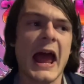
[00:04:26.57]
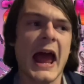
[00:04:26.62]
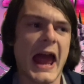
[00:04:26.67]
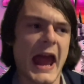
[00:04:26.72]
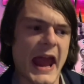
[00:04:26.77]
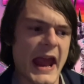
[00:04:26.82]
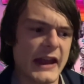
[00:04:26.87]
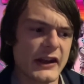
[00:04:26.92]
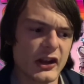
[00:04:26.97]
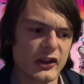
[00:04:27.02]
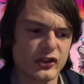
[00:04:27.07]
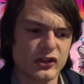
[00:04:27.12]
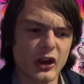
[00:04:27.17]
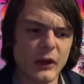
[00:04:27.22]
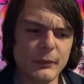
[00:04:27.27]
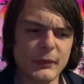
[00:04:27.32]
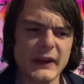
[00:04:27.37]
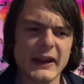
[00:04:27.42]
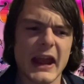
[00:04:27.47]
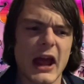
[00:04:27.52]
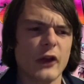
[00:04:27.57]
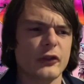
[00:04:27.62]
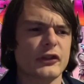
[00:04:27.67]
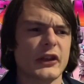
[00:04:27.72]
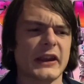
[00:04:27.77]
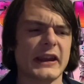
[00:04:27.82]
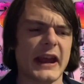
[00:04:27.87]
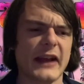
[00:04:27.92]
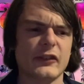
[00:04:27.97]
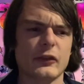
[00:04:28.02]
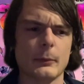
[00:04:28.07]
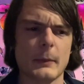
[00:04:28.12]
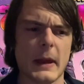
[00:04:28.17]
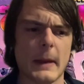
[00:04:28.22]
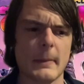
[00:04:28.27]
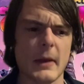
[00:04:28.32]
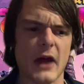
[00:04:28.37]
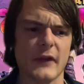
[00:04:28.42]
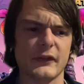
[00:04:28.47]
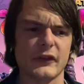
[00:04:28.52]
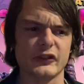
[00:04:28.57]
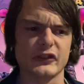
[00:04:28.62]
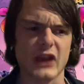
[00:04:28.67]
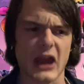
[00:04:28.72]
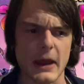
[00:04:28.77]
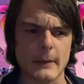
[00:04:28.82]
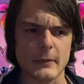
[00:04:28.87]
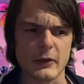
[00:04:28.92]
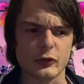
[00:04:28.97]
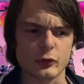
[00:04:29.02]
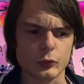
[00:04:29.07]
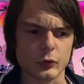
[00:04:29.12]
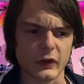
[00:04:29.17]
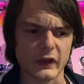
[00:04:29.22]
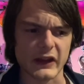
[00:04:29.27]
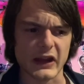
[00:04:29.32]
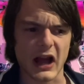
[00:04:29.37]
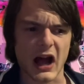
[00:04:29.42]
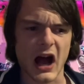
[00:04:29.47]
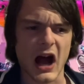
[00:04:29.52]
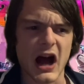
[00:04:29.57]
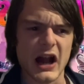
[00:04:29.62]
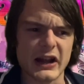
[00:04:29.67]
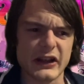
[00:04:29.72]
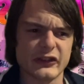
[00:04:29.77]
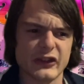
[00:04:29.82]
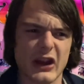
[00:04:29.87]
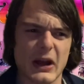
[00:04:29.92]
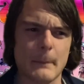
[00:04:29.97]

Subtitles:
And something else that gets me about this game that's really odd is that